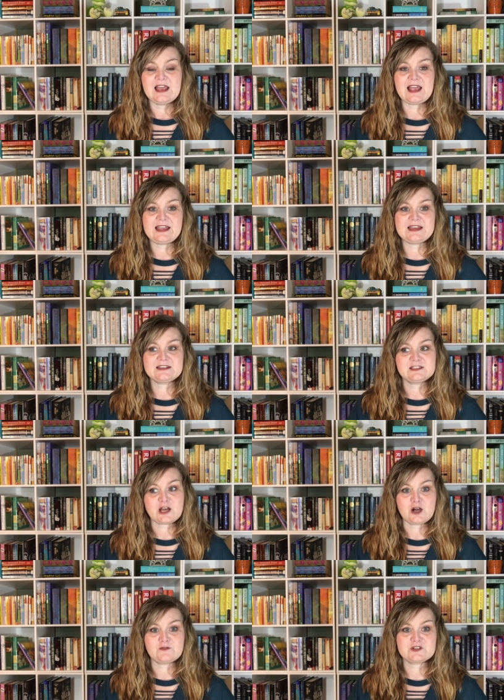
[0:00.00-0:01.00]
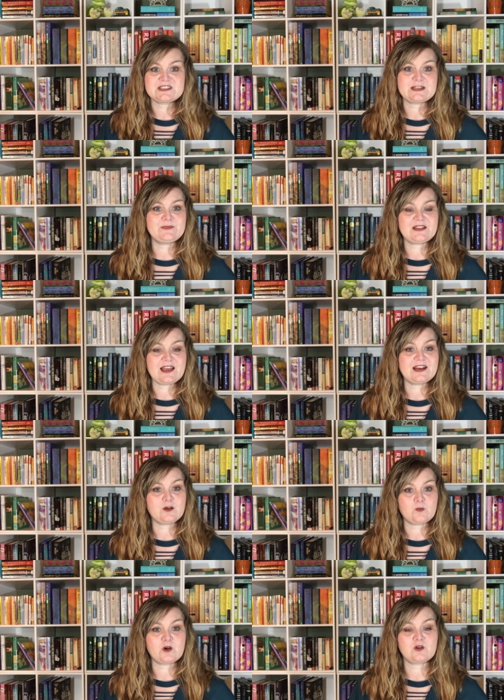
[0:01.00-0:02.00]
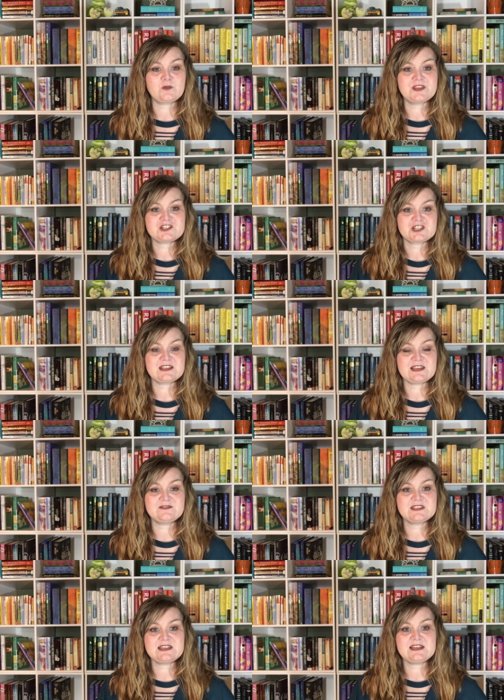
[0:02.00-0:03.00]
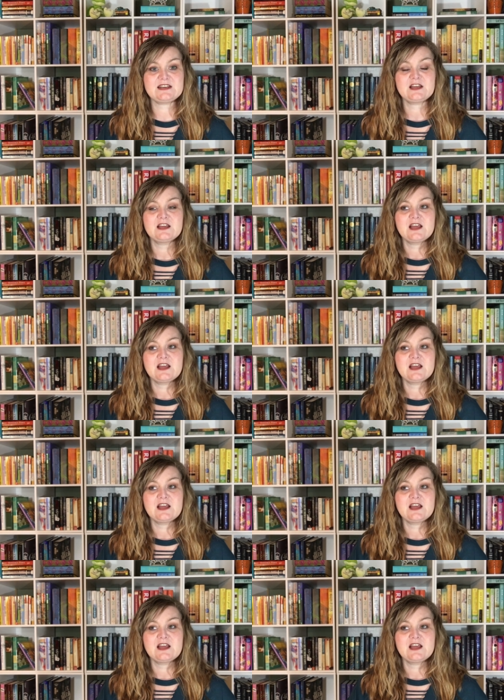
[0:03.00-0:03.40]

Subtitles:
and overstimulating world that she lives in,